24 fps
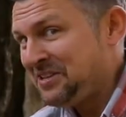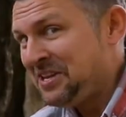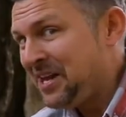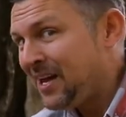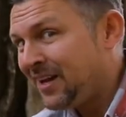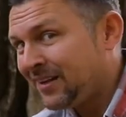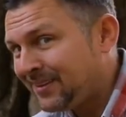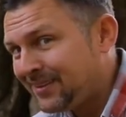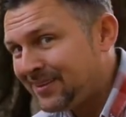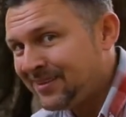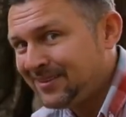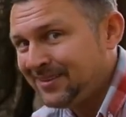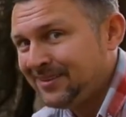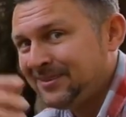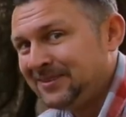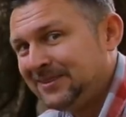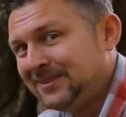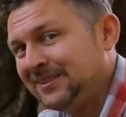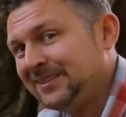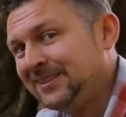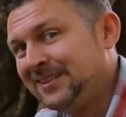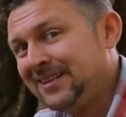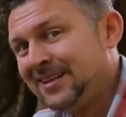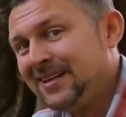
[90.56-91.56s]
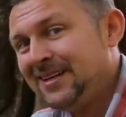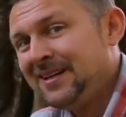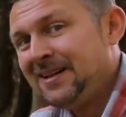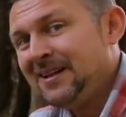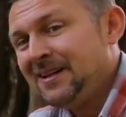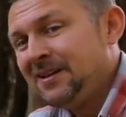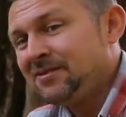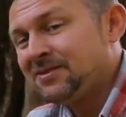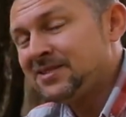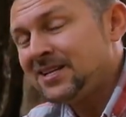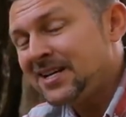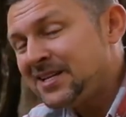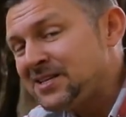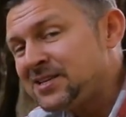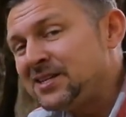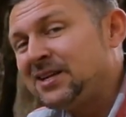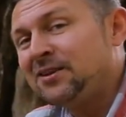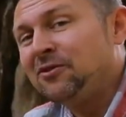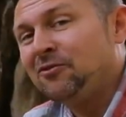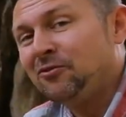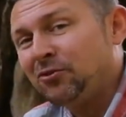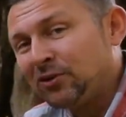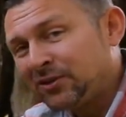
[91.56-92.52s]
is amazing, especially Corfu.